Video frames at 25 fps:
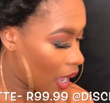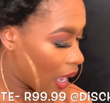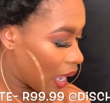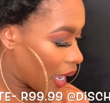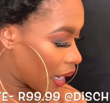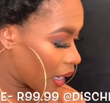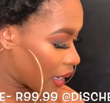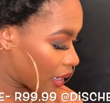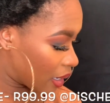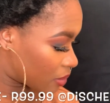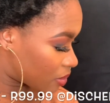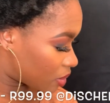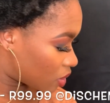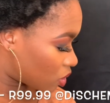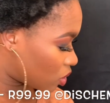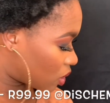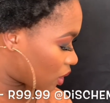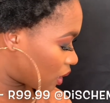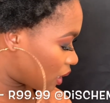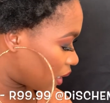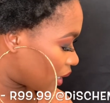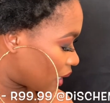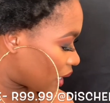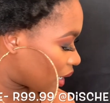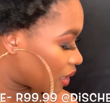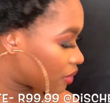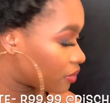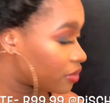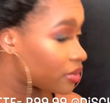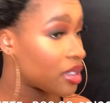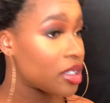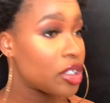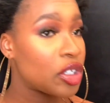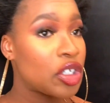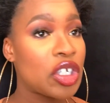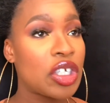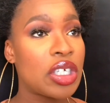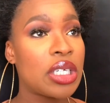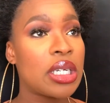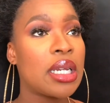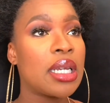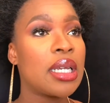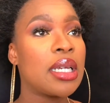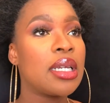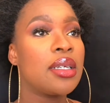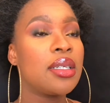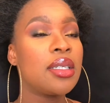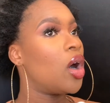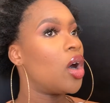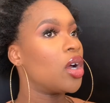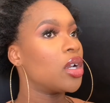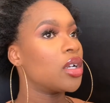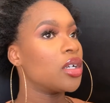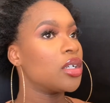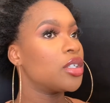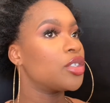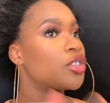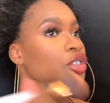I absolutely love this shade on